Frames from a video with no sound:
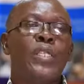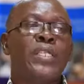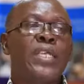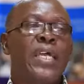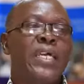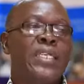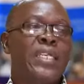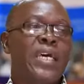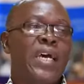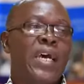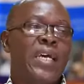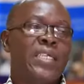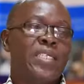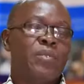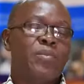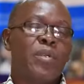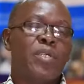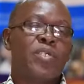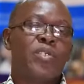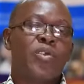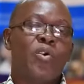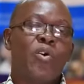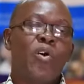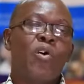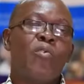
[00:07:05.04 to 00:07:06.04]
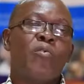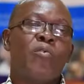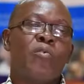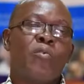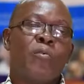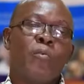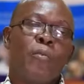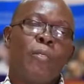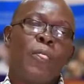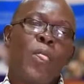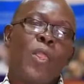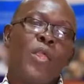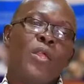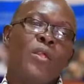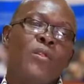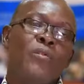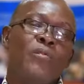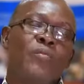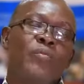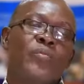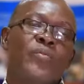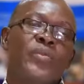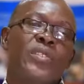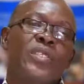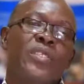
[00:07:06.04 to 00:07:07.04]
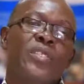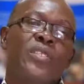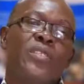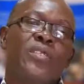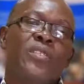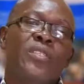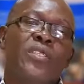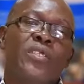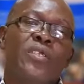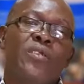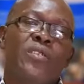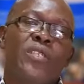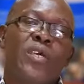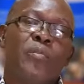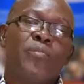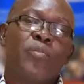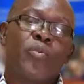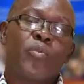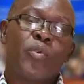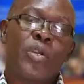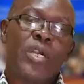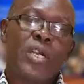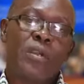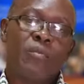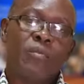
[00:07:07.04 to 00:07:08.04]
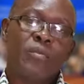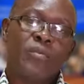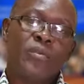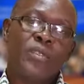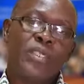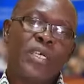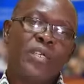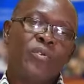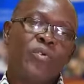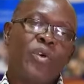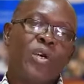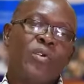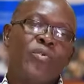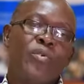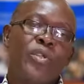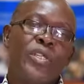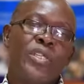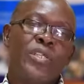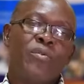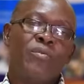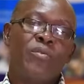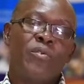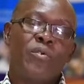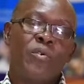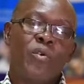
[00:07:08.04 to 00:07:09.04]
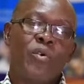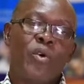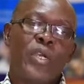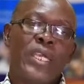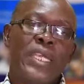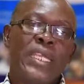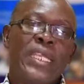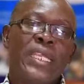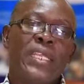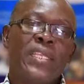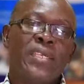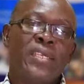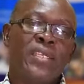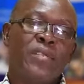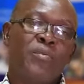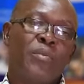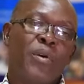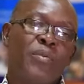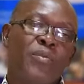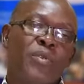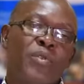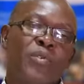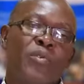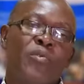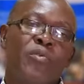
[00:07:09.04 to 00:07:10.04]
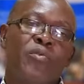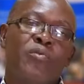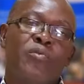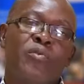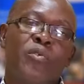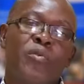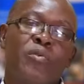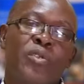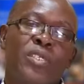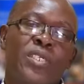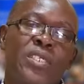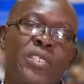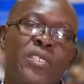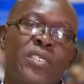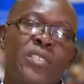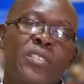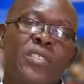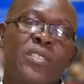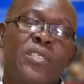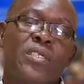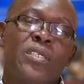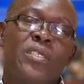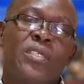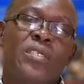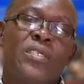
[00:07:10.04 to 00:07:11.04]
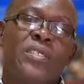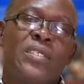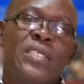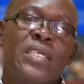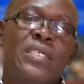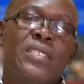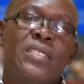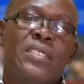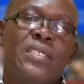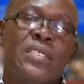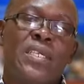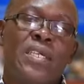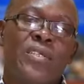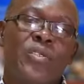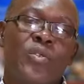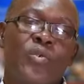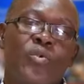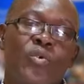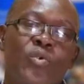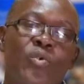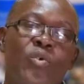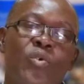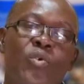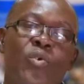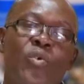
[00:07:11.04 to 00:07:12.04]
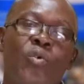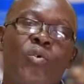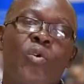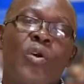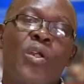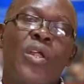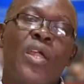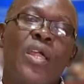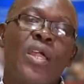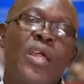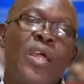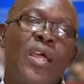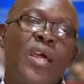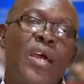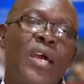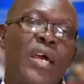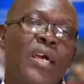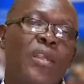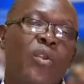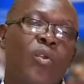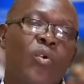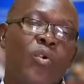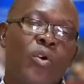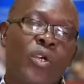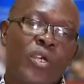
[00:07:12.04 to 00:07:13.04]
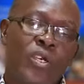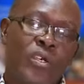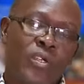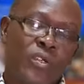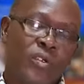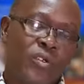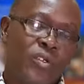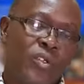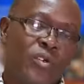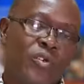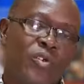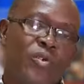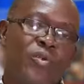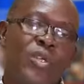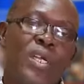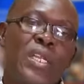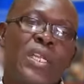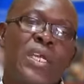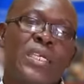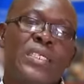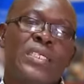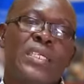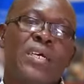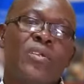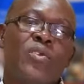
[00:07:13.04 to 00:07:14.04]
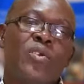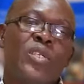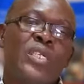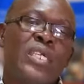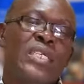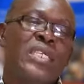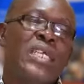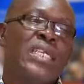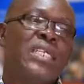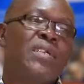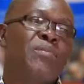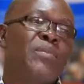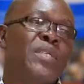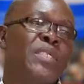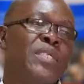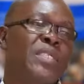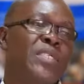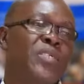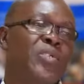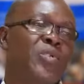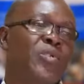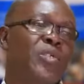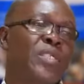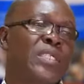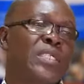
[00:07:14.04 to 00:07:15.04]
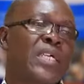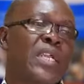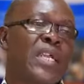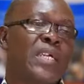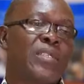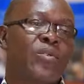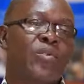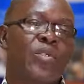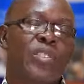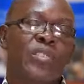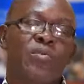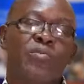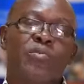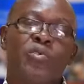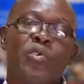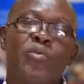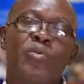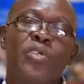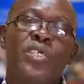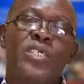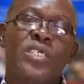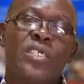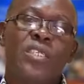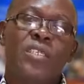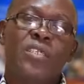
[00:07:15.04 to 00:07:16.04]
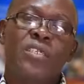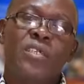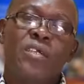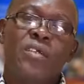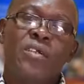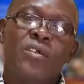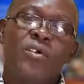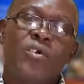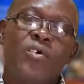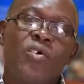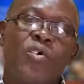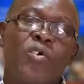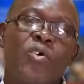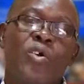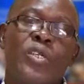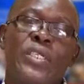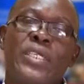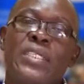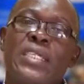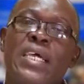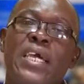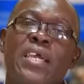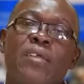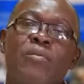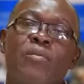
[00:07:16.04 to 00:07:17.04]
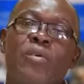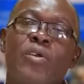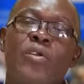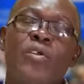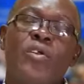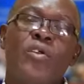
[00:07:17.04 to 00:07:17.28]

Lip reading: the other aspects of the program that you are reading for in the Department of Information Studies as you go along. You realize that on a daily basis you interact with information all the time.